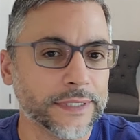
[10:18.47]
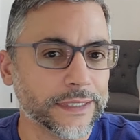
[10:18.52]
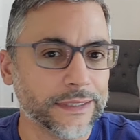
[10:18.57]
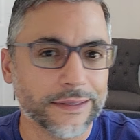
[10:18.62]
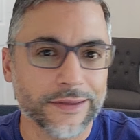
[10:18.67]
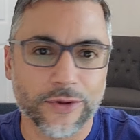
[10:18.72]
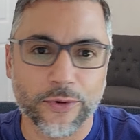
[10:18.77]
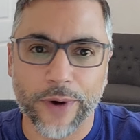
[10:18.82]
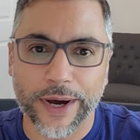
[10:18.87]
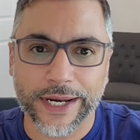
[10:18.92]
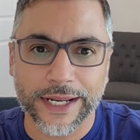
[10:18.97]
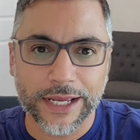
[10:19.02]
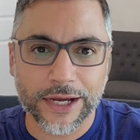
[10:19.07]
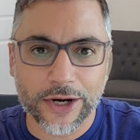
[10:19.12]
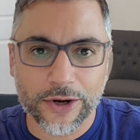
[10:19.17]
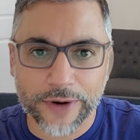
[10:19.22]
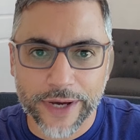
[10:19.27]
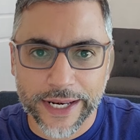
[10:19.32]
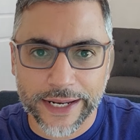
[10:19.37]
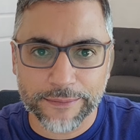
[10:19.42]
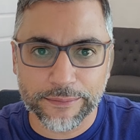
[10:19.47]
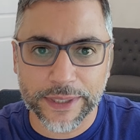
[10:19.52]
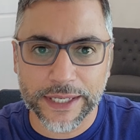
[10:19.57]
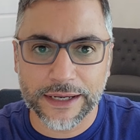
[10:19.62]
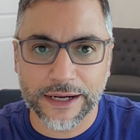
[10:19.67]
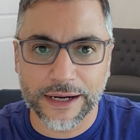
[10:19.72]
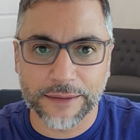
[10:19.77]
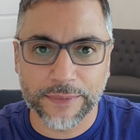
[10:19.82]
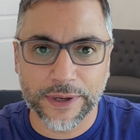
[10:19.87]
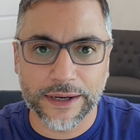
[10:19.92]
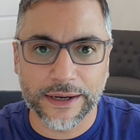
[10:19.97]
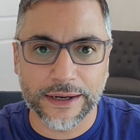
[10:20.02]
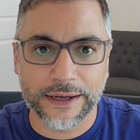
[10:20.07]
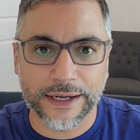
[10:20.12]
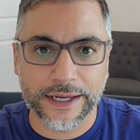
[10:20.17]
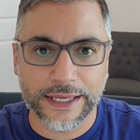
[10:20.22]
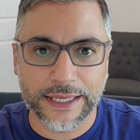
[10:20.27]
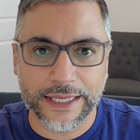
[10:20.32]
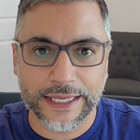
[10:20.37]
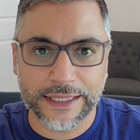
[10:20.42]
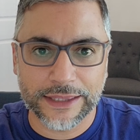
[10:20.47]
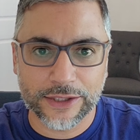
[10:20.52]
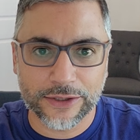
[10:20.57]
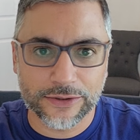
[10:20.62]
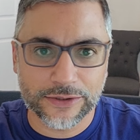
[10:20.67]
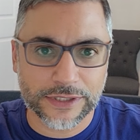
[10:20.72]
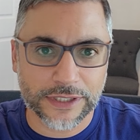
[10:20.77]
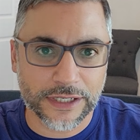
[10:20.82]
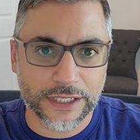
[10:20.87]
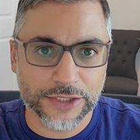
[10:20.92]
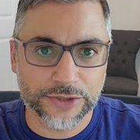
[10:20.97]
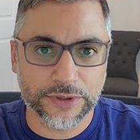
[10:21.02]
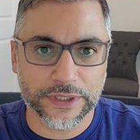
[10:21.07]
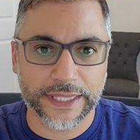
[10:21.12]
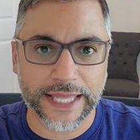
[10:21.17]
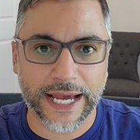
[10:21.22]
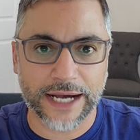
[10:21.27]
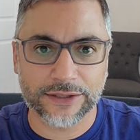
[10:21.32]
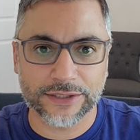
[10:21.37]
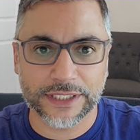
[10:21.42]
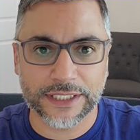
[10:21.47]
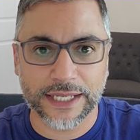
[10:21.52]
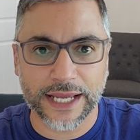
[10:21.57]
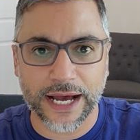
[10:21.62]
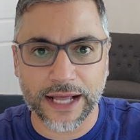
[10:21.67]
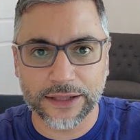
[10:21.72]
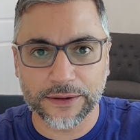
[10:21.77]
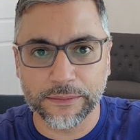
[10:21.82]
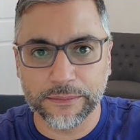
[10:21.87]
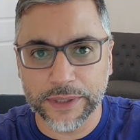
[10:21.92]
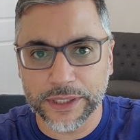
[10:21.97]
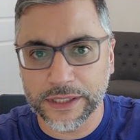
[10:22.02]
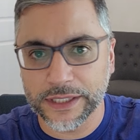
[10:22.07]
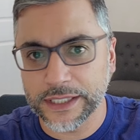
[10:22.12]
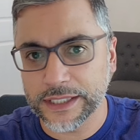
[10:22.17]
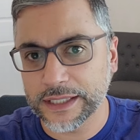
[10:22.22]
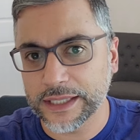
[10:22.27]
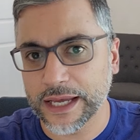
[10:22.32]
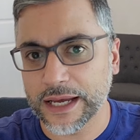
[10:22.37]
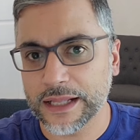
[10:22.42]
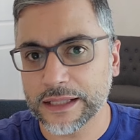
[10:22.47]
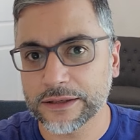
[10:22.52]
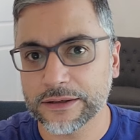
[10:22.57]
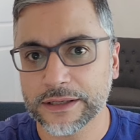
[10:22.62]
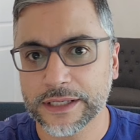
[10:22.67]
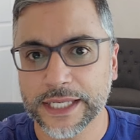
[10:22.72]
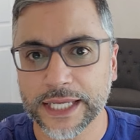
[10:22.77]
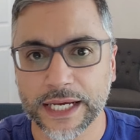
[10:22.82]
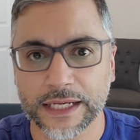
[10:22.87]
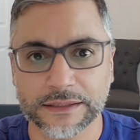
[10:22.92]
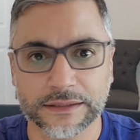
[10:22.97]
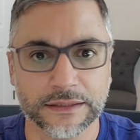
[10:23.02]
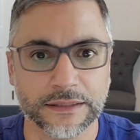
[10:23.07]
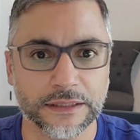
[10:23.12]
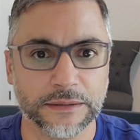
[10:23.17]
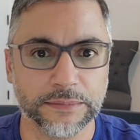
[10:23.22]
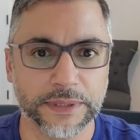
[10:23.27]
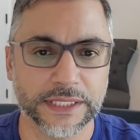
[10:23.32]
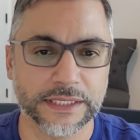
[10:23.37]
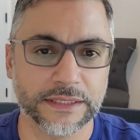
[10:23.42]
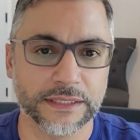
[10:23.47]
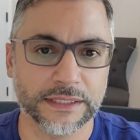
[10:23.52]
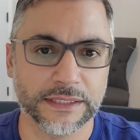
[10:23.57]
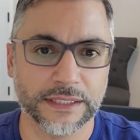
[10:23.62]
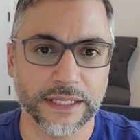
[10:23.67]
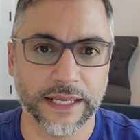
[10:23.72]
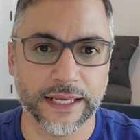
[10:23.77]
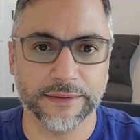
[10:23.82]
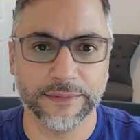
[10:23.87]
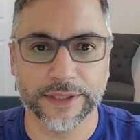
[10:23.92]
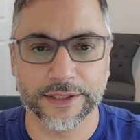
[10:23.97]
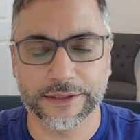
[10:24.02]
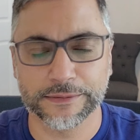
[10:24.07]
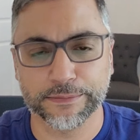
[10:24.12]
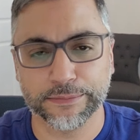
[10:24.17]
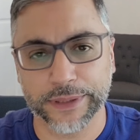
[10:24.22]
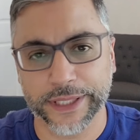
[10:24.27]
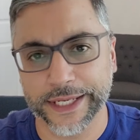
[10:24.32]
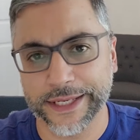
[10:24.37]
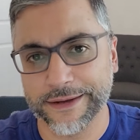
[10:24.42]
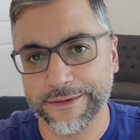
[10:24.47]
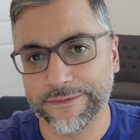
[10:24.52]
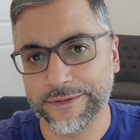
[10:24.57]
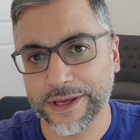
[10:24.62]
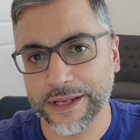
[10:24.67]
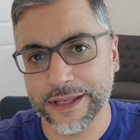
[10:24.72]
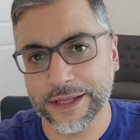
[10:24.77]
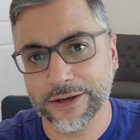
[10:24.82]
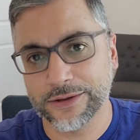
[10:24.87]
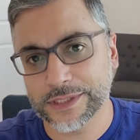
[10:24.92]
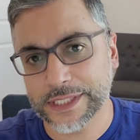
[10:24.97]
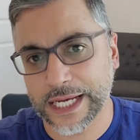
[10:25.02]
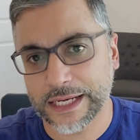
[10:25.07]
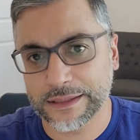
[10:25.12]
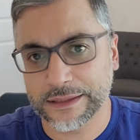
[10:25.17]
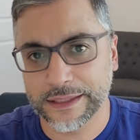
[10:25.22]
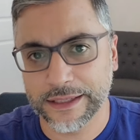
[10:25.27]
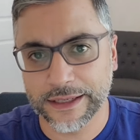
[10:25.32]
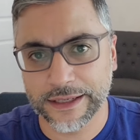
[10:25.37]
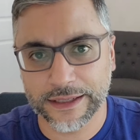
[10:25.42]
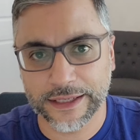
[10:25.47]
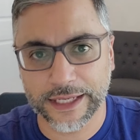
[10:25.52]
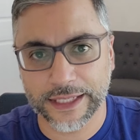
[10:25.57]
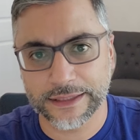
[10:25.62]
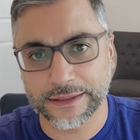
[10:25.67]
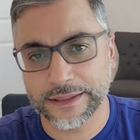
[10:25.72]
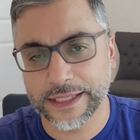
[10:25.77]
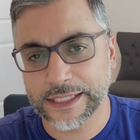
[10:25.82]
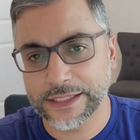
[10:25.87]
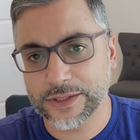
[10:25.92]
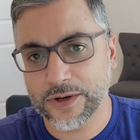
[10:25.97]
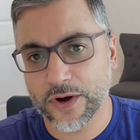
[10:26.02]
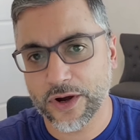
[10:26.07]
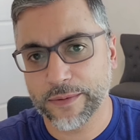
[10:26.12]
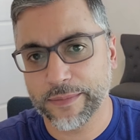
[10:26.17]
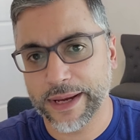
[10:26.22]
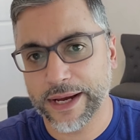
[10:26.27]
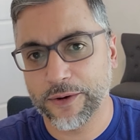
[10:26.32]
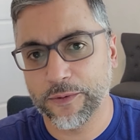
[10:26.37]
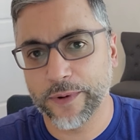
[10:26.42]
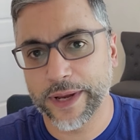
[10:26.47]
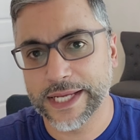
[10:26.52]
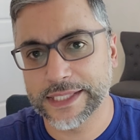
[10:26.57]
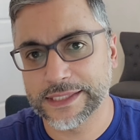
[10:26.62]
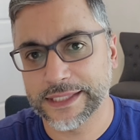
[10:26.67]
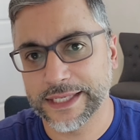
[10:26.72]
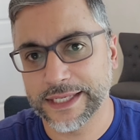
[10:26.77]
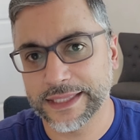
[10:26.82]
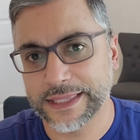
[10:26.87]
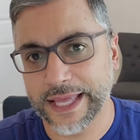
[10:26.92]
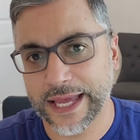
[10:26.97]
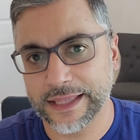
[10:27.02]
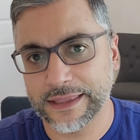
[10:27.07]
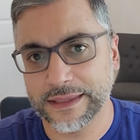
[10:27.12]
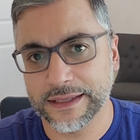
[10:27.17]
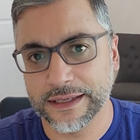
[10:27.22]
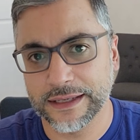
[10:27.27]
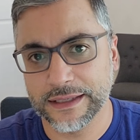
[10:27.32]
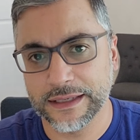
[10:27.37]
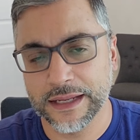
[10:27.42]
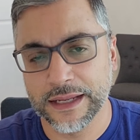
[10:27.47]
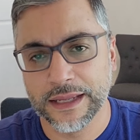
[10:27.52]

You want to go in and get those $100,000, $1 million accounts on the business name? There's plenty of videos out there that talk about ways to get that done.